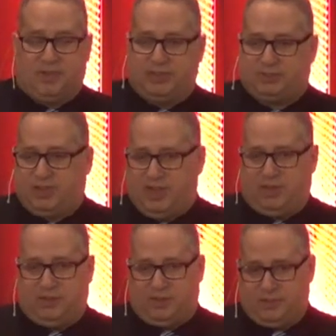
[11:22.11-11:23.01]
Pastor
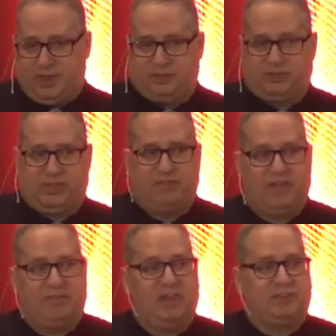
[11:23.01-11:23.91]
Keith, Pastor
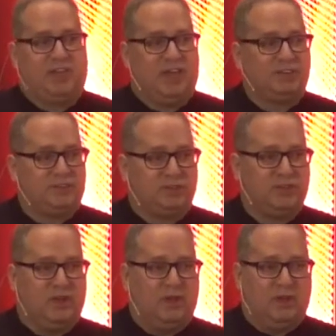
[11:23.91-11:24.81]
Jeff have
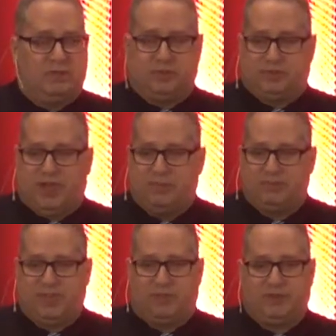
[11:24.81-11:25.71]
educations for
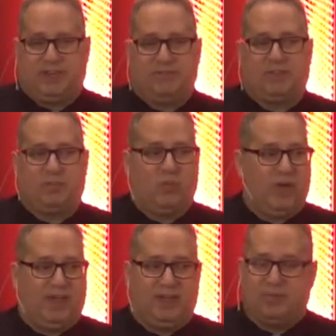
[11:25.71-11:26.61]
jobs that would give them
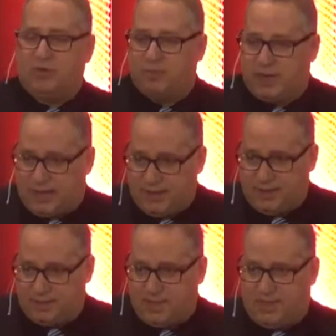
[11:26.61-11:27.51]
way more
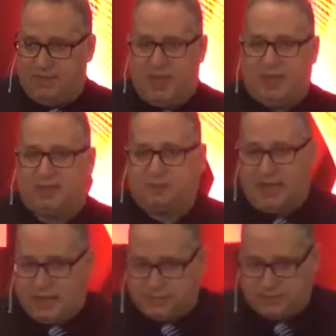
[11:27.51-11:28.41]
money than they make as
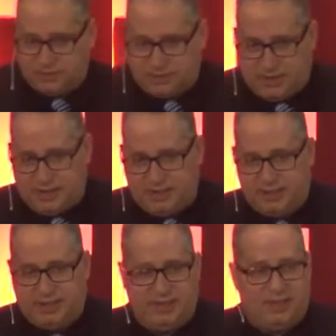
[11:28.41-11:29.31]
pastors.
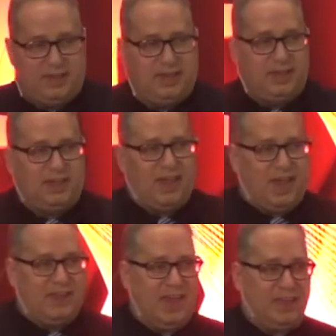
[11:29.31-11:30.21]

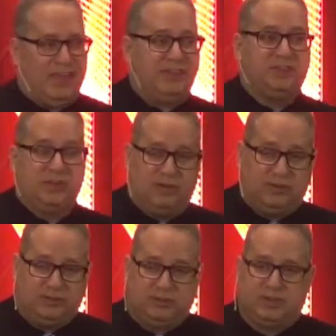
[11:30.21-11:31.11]
And yet they
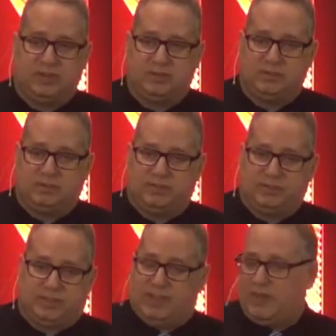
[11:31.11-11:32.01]
chose
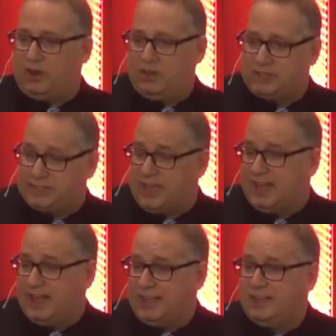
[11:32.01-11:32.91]
to set that all
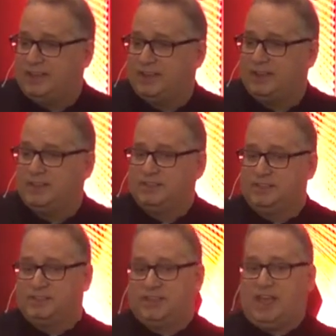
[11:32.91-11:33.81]
aside
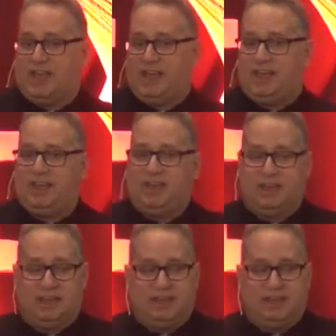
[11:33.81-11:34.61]
to say,